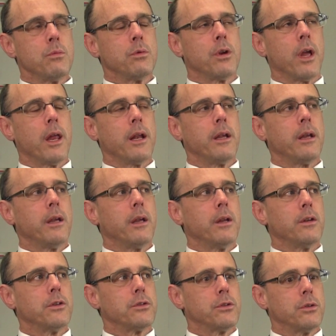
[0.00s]
Getting
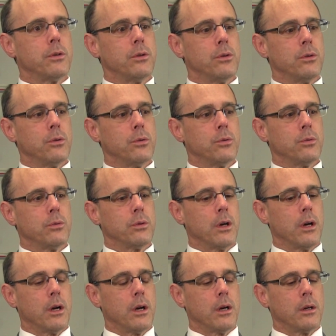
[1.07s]
into
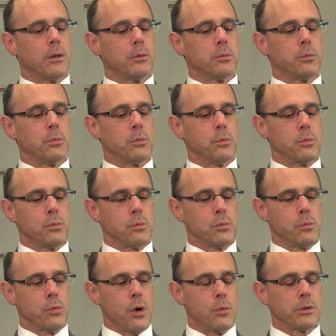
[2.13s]
uh,
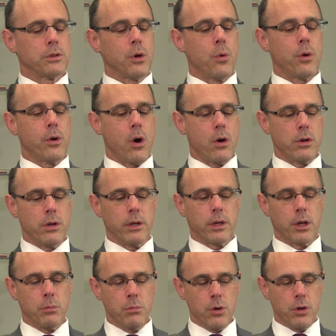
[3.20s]
what was going on in the
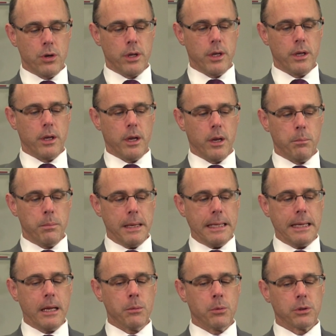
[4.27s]
community and
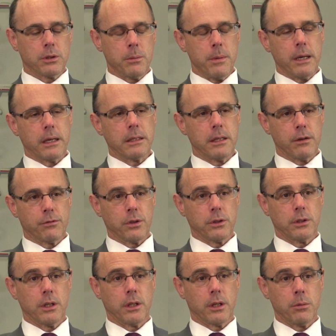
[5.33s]
being able to make a
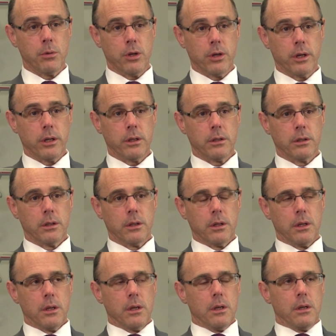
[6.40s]
difference in the community. Mm-hmm.
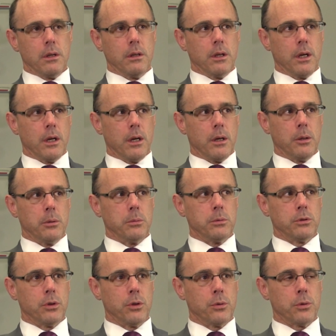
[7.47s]
Uh,
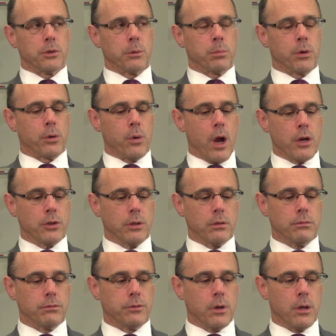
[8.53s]
so there was a
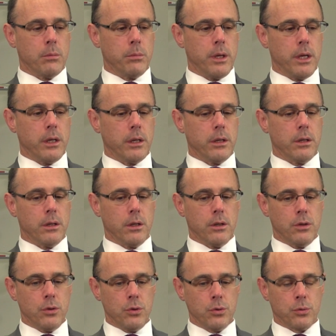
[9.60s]
progression from being an, a
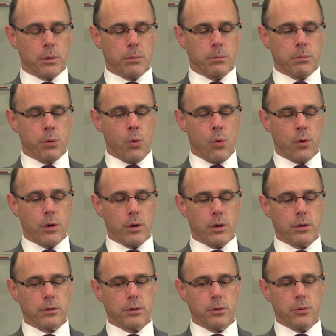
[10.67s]
news
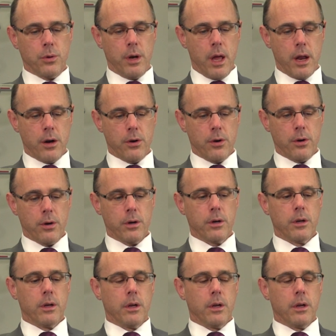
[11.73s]
reporter to an editor,